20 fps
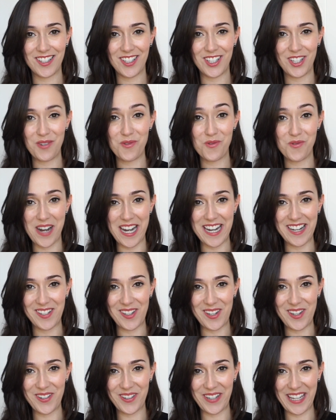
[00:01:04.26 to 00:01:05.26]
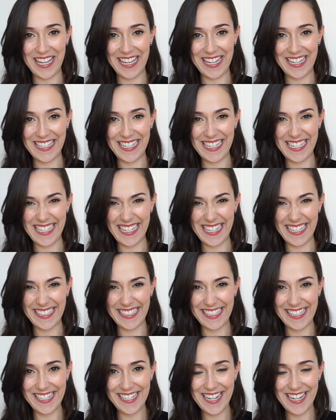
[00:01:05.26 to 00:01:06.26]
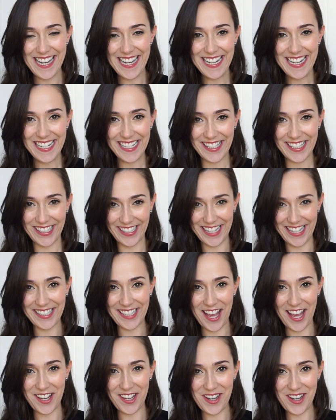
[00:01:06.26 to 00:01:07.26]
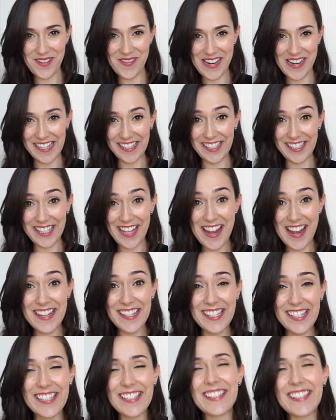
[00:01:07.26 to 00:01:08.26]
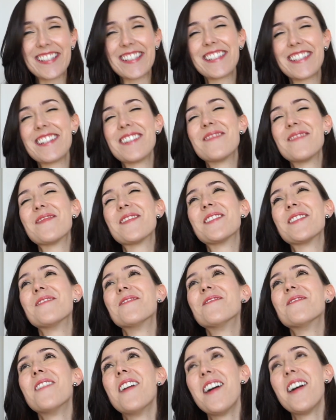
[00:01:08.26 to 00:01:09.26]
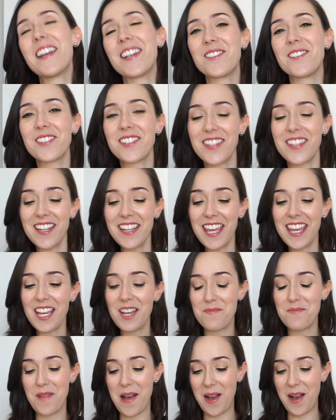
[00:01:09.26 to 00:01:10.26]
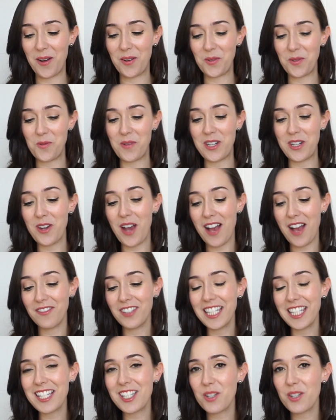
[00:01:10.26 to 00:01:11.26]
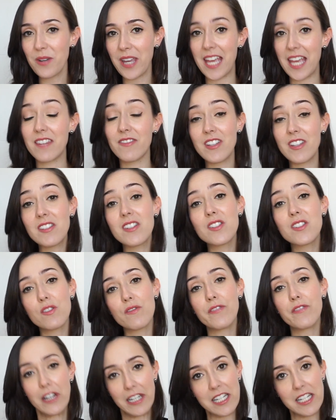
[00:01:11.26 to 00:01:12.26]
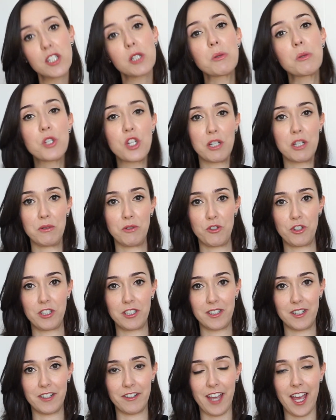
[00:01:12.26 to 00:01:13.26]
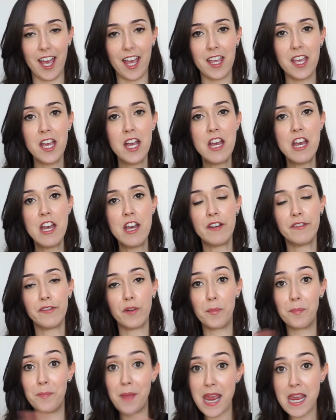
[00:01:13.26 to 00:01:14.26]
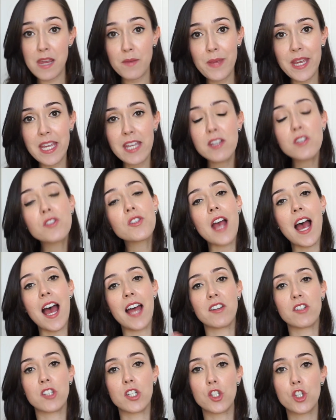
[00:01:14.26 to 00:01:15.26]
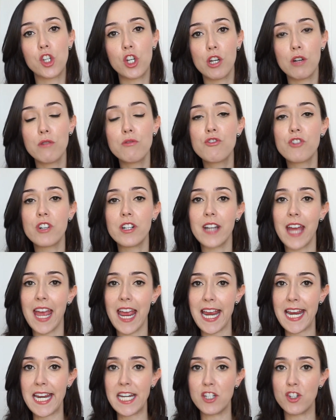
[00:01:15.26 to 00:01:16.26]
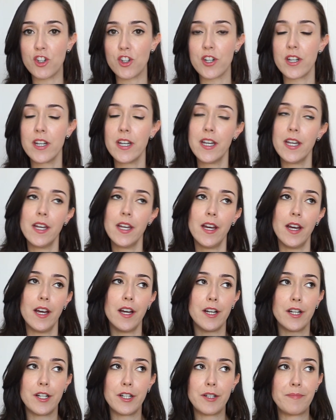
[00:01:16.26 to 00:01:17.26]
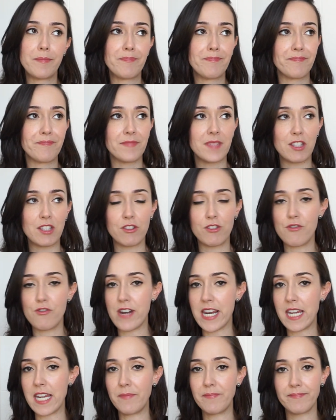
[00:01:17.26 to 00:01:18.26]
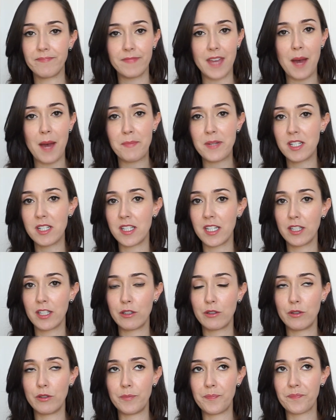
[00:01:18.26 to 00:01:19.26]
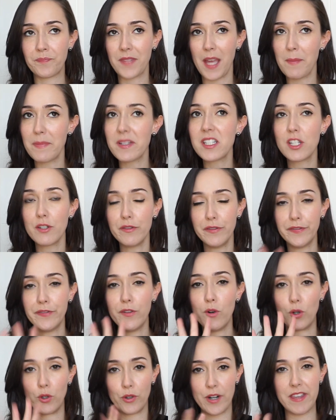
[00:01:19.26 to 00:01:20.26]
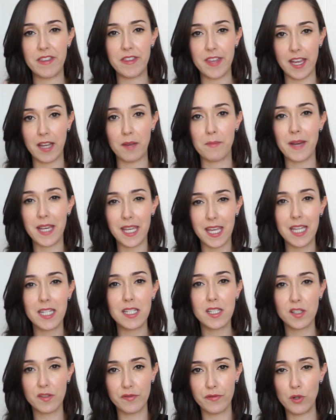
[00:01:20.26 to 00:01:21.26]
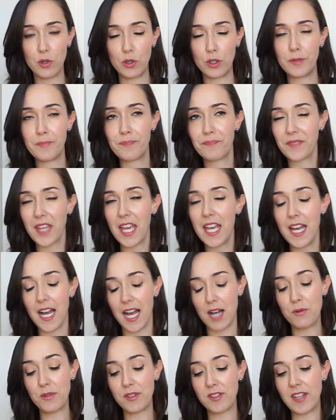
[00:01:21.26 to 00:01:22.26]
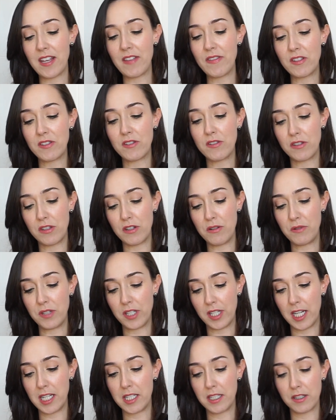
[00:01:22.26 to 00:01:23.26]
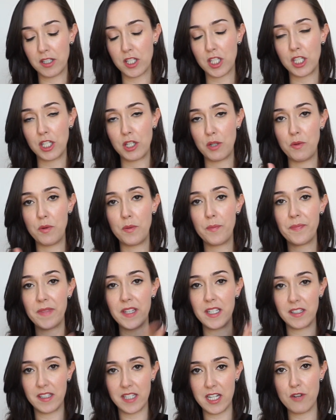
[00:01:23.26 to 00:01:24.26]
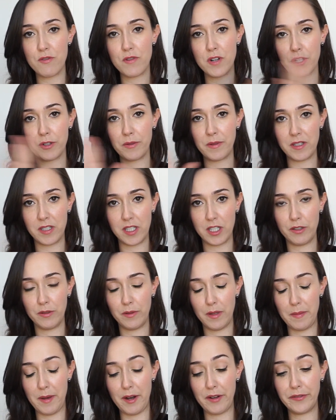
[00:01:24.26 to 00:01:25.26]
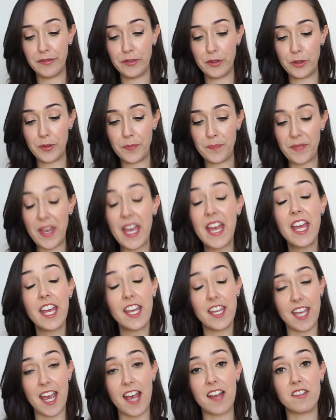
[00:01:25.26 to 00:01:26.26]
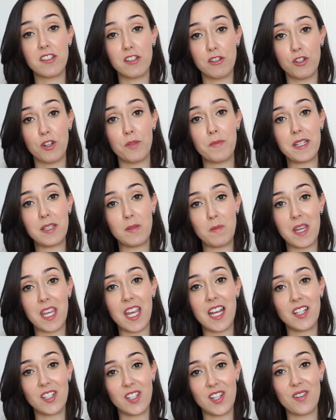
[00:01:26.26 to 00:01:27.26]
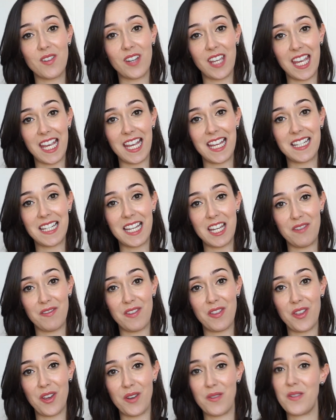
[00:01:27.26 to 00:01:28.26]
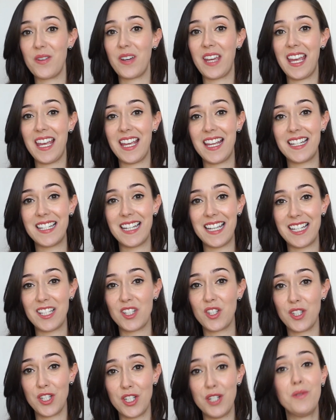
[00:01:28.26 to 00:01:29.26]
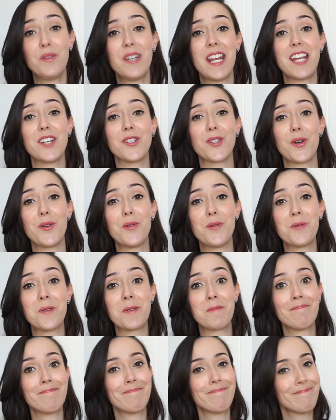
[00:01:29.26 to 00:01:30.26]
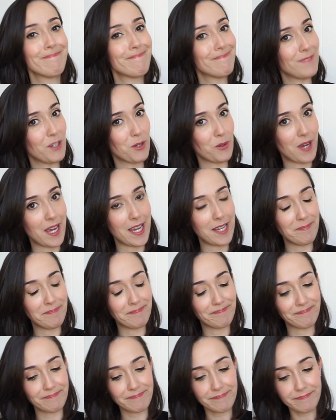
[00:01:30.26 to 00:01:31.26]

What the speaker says: to raise your kid in English. So let's get going. Sentence number one. I was thinking about when you have a little kid, this is for little children, okay? For babies and children aged three, up until four, I think. My kid is four. I would say this is suited to zero until about four. Yes, you should be speaking to your kid even though your kid is 2 days old, okay?